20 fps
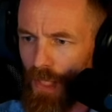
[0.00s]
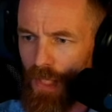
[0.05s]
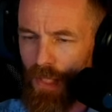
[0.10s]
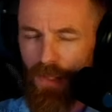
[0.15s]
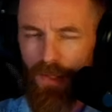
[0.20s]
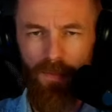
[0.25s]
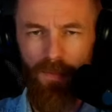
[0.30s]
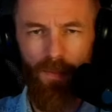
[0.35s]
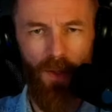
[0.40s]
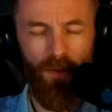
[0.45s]

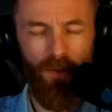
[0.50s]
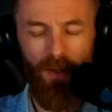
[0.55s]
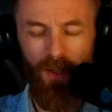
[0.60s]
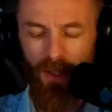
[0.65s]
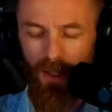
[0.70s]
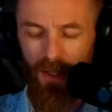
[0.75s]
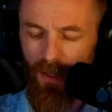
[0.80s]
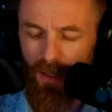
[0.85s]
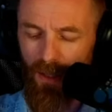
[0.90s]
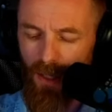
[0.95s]
Small thing
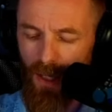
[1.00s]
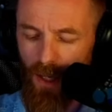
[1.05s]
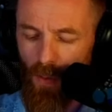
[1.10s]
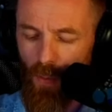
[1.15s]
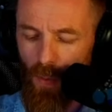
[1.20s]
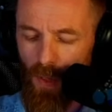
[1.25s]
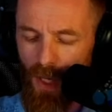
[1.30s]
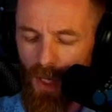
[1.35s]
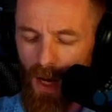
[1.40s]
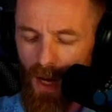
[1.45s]
here,
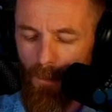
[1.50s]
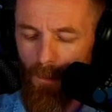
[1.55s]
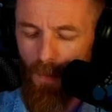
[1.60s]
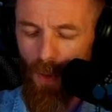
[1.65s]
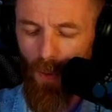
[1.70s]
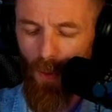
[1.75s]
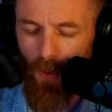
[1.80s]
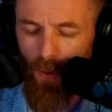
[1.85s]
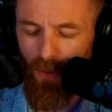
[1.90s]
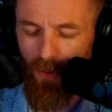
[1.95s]
we are
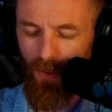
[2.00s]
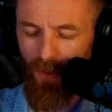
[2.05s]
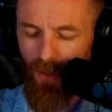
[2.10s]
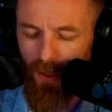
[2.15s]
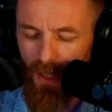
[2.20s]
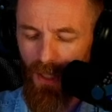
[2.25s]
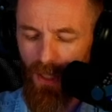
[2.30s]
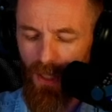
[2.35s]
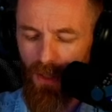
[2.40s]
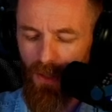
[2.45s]
both
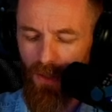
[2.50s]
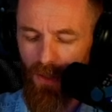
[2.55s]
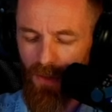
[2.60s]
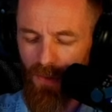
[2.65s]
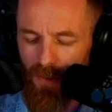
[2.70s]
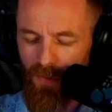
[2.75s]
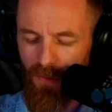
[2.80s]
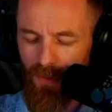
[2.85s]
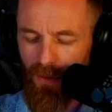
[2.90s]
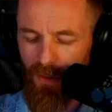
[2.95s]

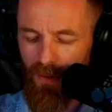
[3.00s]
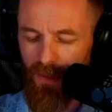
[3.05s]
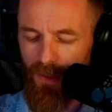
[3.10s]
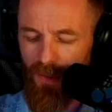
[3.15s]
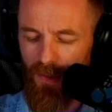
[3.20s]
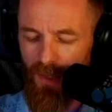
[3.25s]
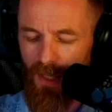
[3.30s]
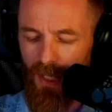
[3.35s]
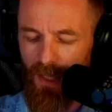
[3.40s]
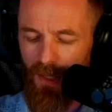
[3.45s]
industrial
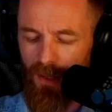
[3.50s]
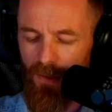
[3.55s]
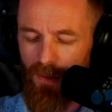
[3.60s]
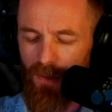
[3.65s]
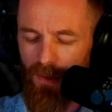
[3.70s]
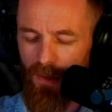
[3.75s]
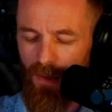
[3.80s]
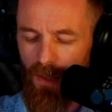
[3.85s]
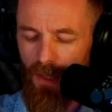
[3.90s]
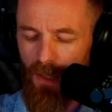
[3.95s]

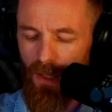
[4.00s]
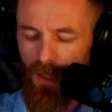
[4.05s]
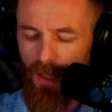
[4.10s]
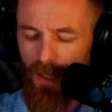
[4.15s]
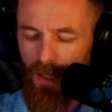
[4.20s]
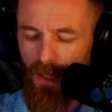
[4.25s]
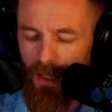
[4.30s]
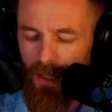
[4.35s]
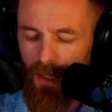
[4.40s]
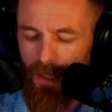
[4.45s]
designers.
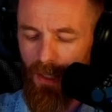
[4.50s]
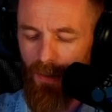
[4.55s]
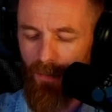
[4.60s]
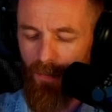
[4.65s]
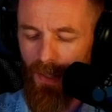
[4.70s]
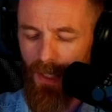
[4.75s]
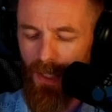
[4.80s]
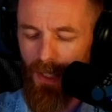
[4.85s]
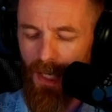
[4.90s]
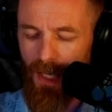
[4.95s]

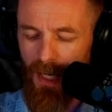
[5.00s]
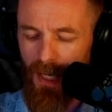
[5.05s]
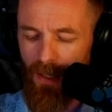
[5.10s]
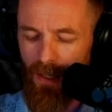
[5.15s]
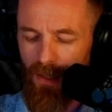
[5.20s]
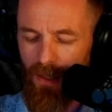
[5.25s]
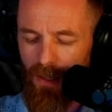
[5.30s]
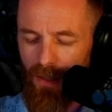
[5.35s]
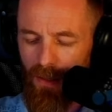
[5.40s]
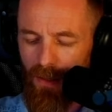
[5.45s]

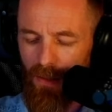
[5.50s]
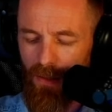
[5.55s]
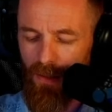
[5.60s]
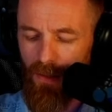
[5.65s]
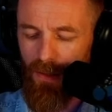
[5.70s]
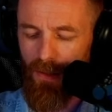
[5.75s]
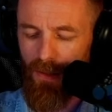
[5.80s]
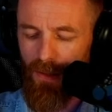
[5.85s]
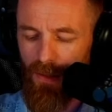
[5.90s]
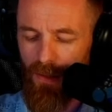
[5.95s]
Again,
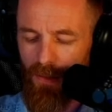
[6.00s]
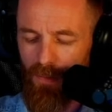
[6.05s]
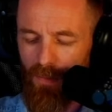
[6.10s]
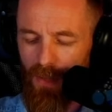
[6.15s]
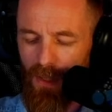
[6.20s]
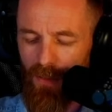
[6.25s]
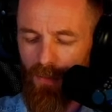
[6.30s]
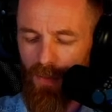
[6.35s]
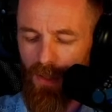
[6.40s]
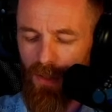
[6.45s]
doesn't
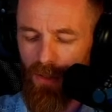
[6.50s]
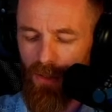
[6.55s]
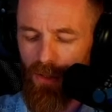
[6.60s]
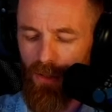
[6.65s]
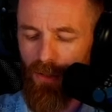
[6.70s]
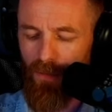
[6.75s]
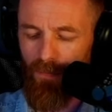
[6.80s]
mean much,